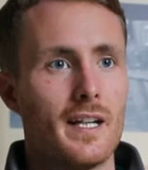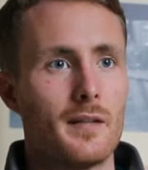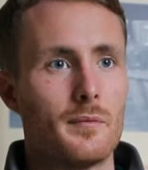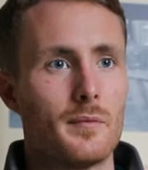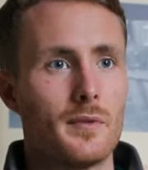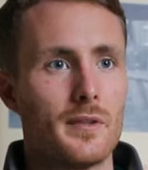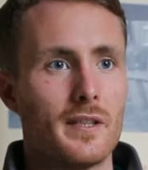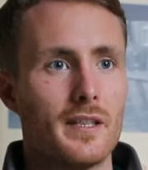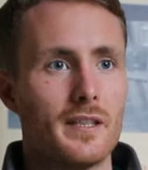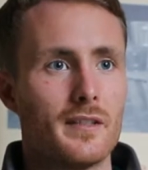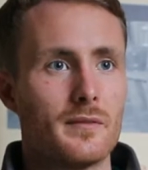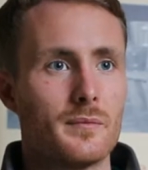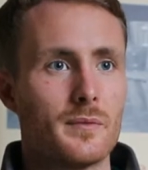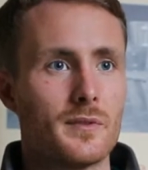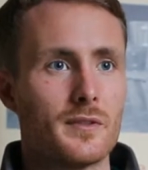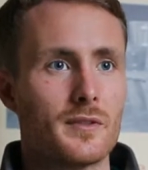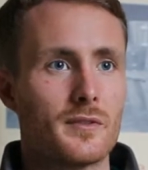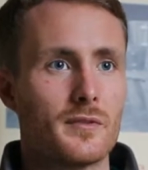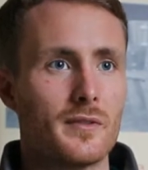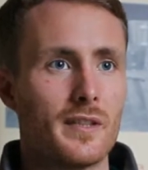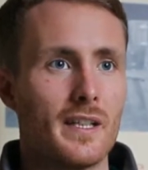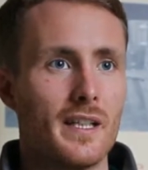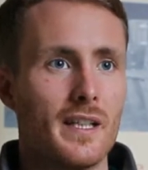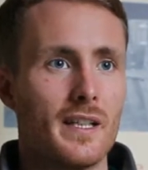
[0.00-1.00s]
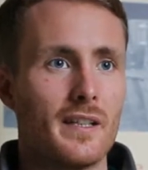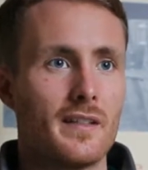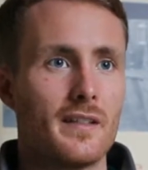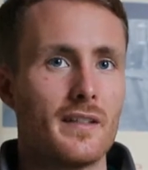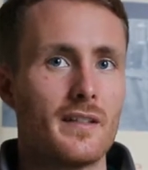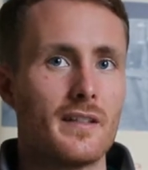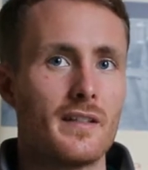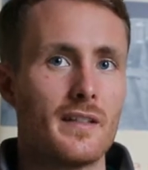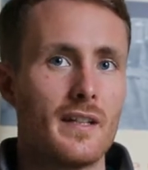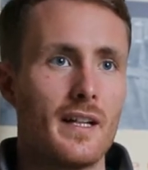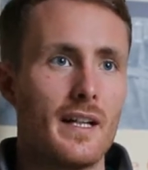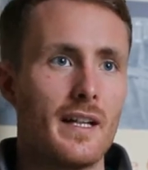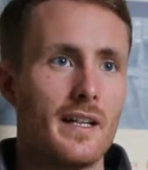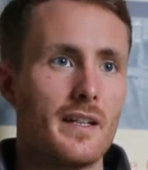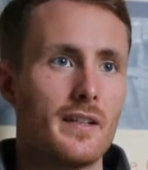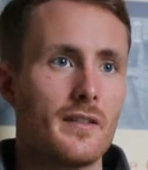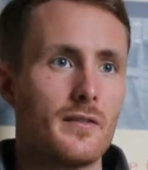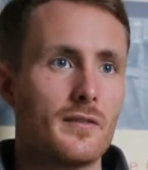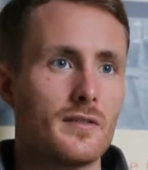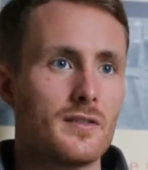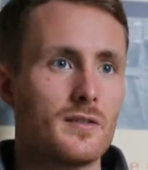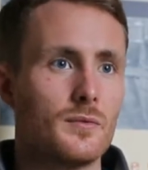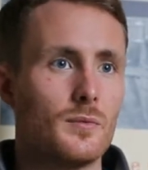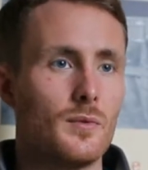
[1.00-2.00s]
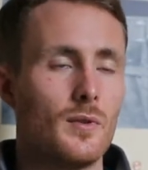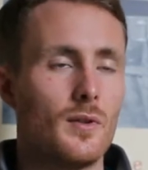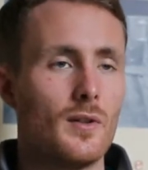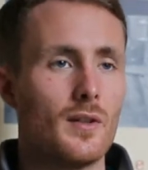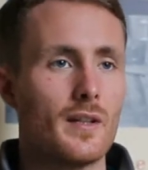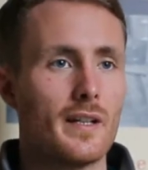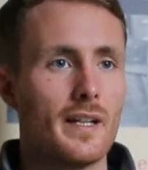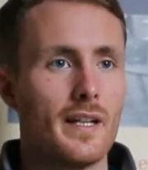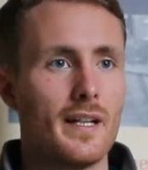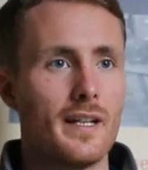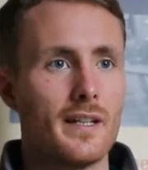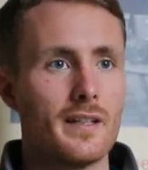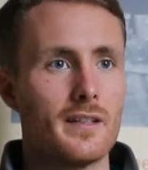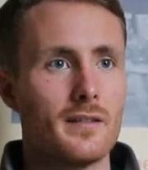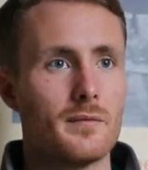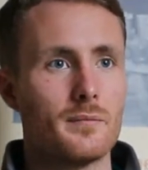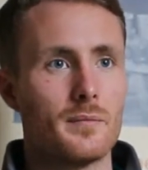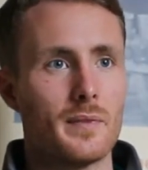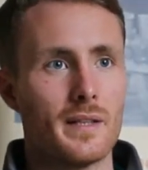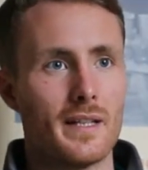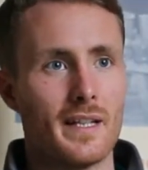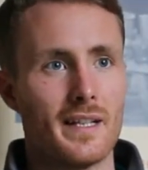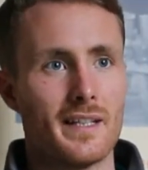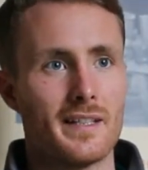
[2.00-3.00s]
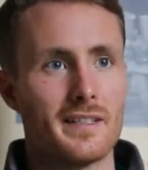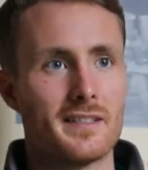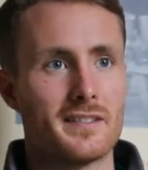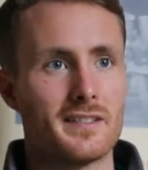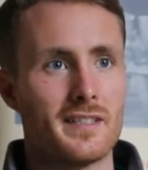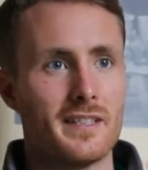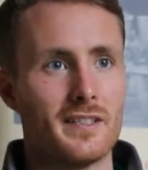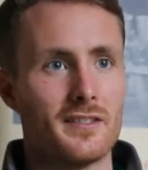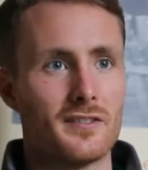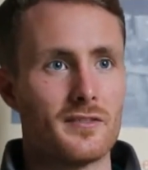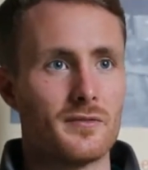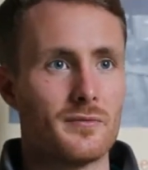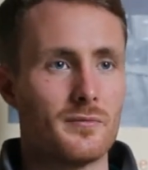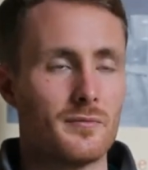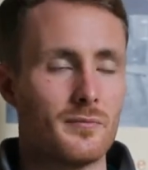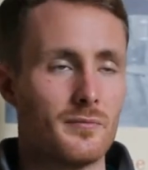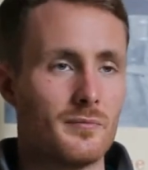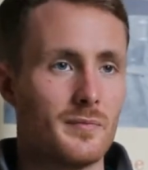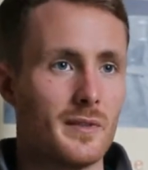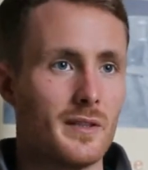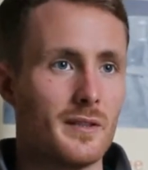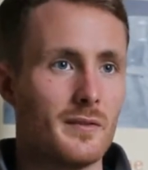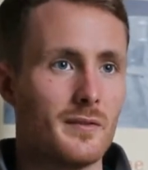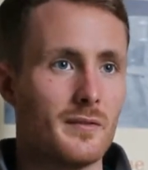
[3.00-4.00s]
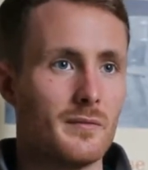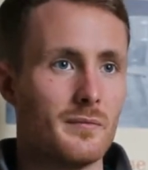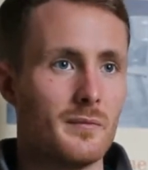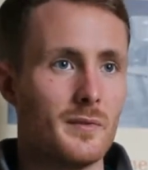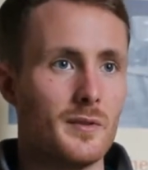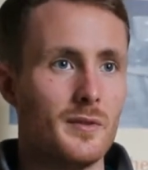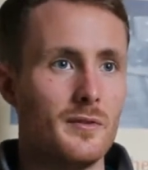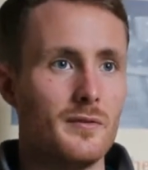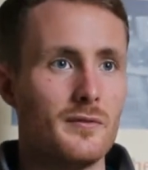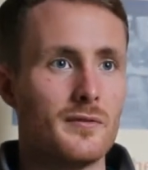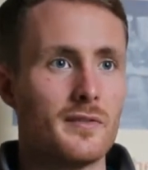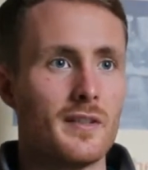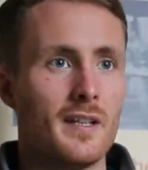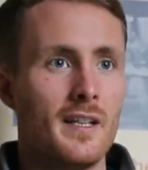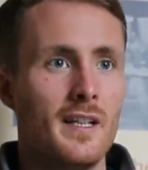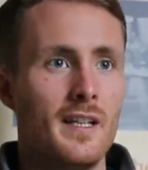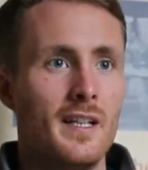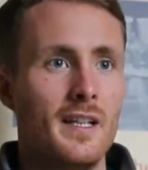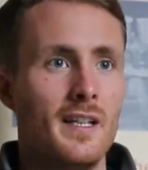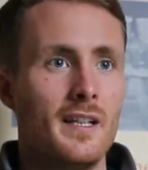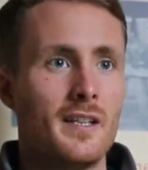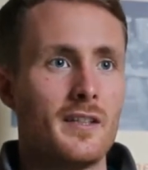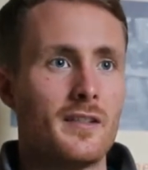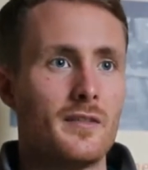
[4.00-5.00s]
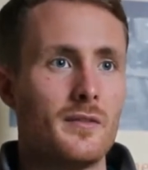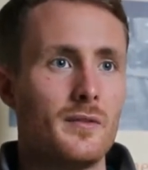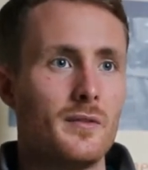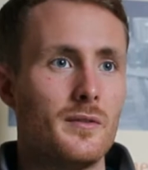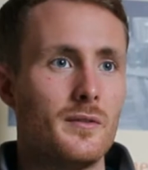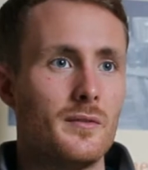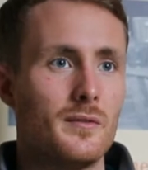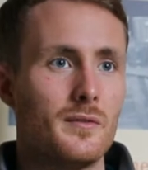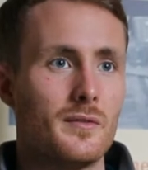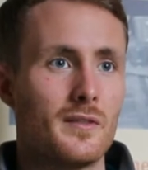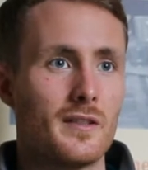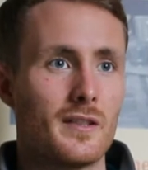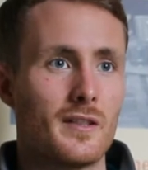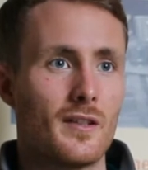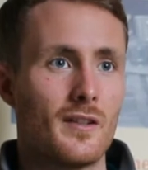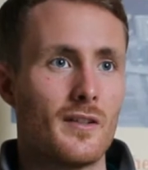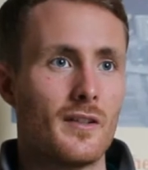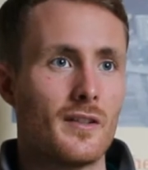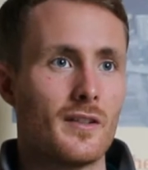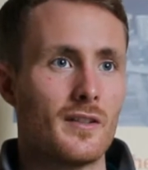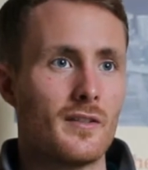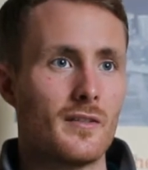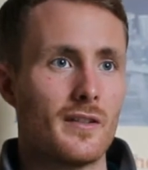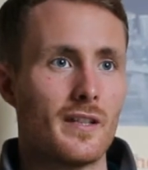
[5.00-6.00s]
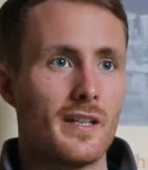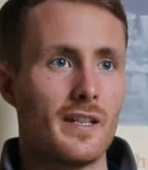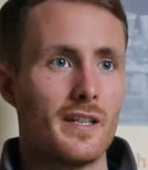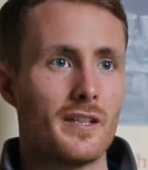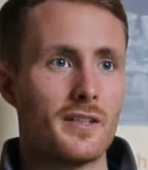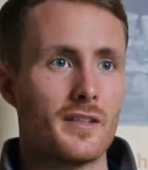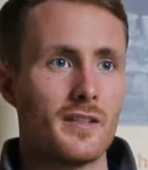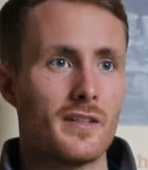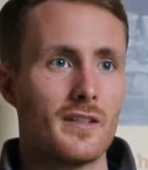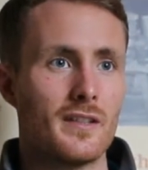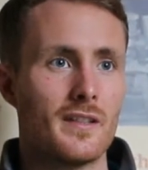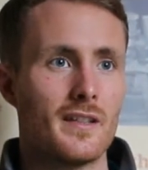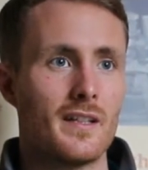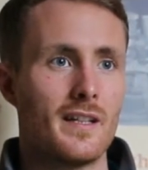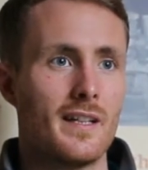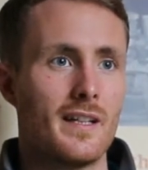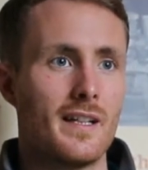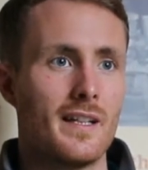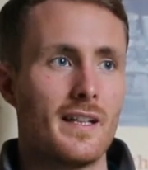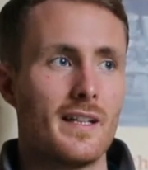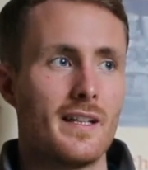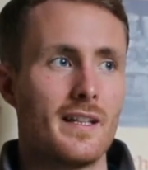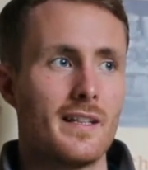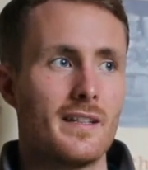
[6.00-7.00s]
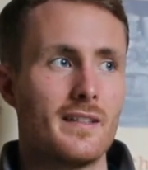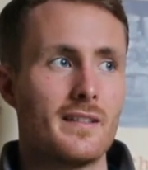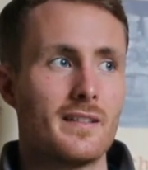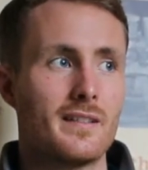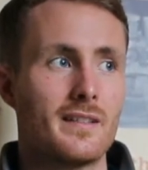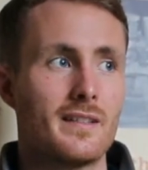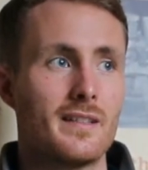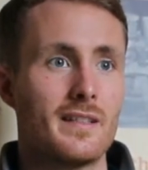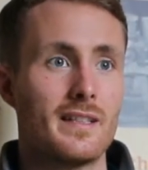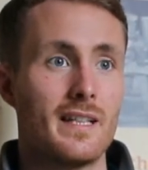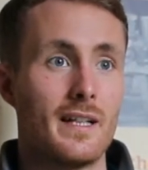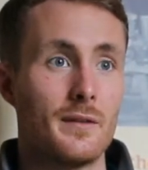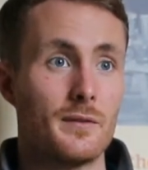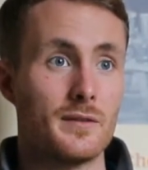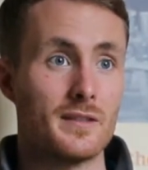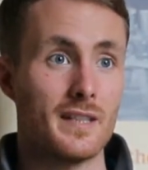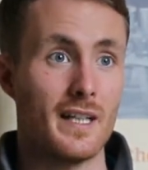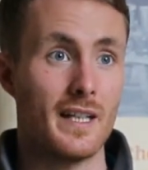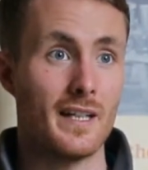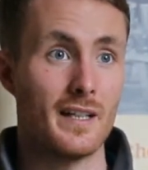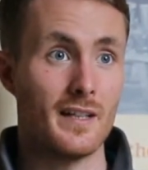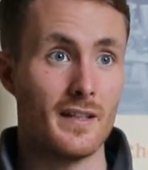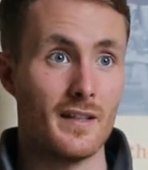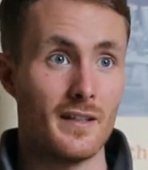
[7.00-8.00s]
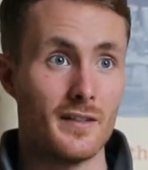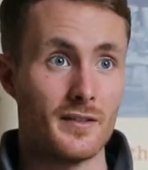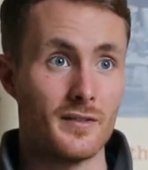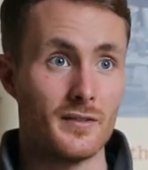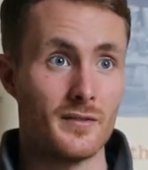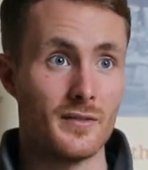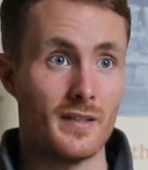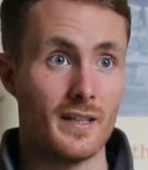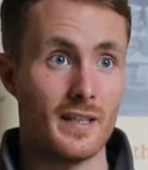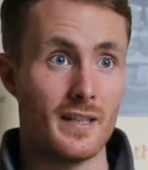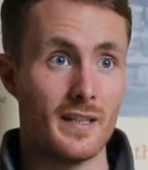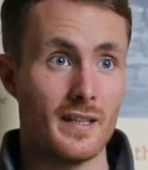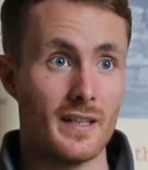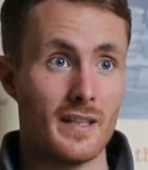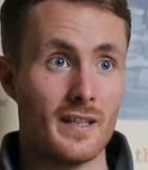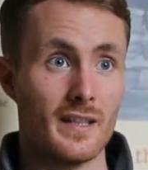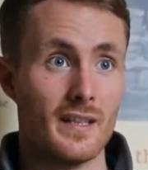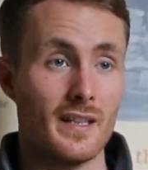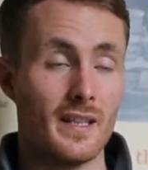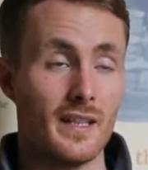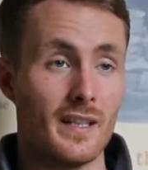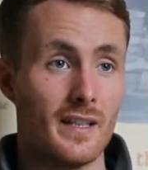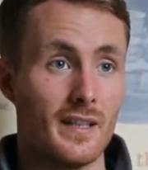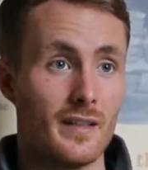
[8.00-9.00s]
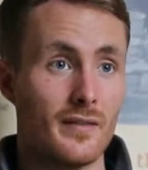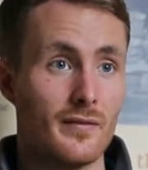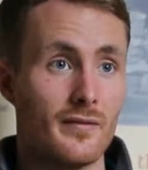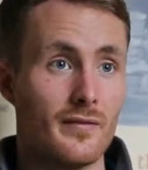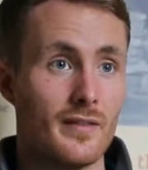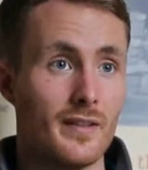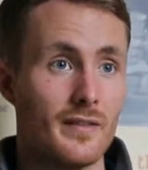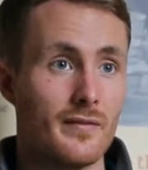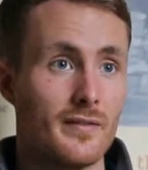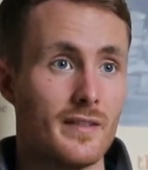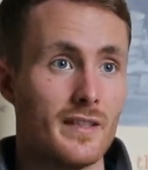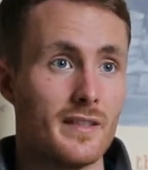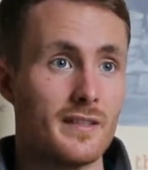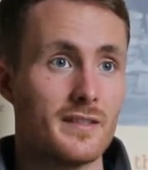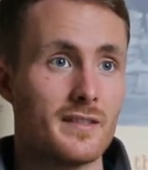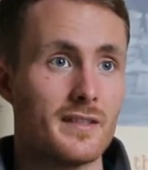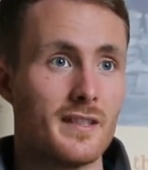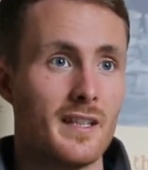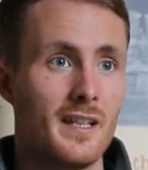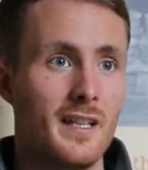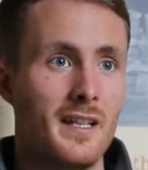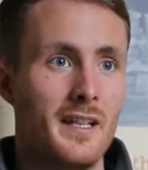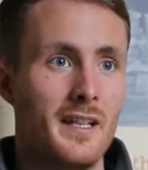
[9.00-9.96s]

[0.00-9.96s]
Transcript: Arboretum was created, and there was a wall garden, but that has since been moved to the current location, and that was added on to then in the 1850s.